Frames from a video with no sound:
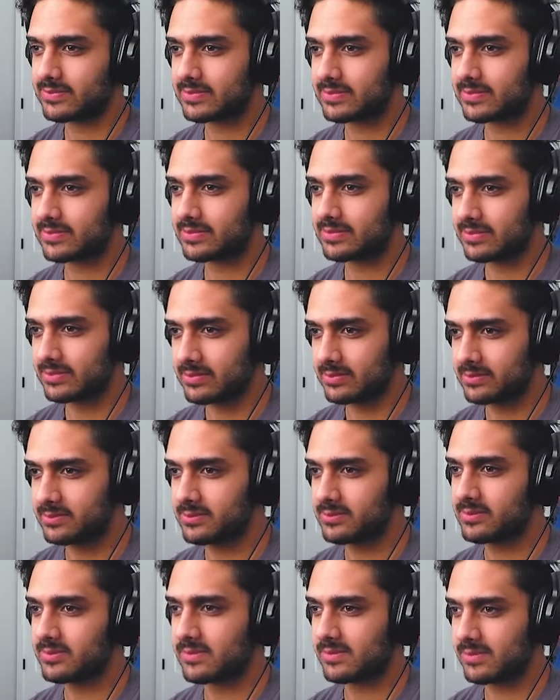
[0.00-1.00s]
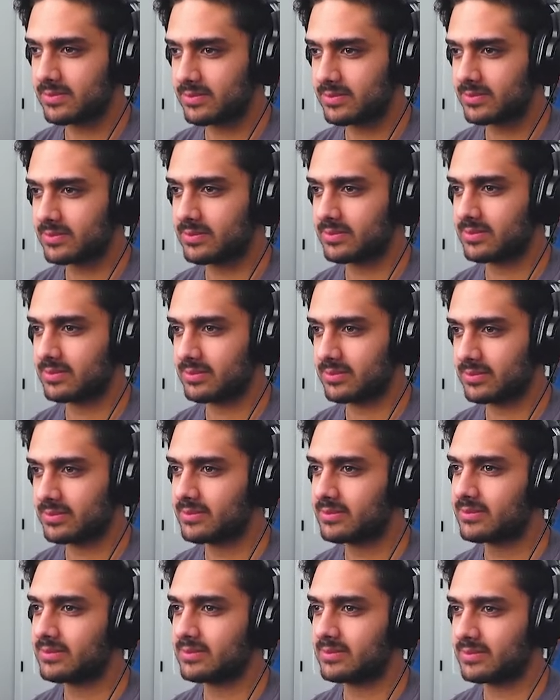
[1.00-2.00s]

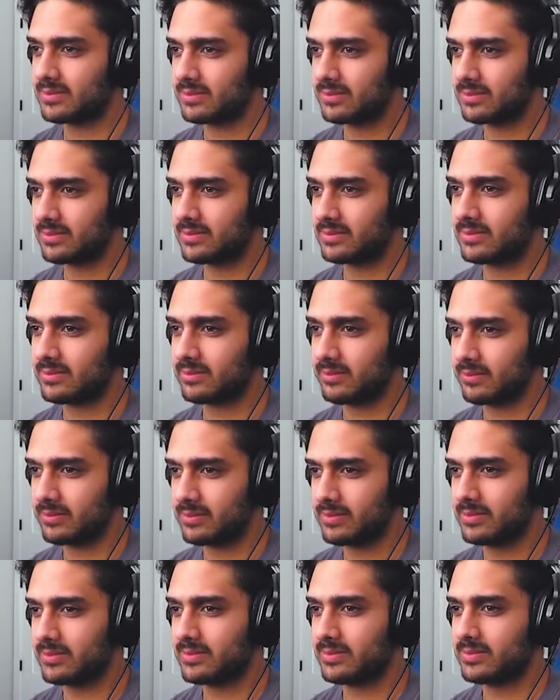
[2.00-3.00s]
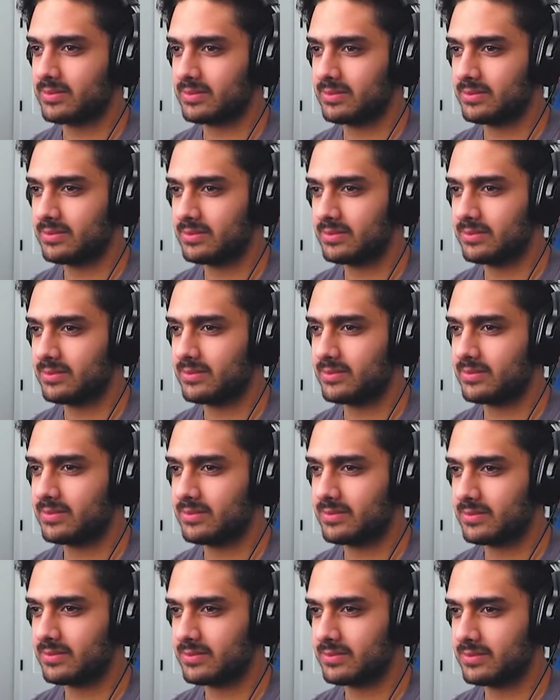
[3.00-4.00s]

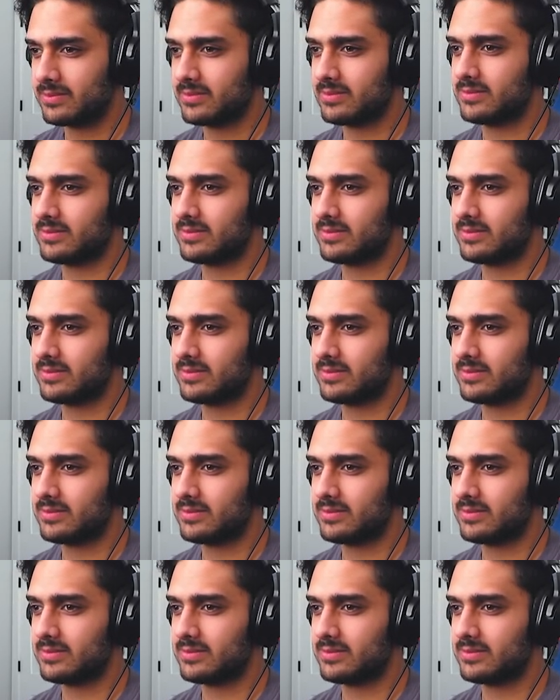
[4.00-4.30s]
Nobody speaks.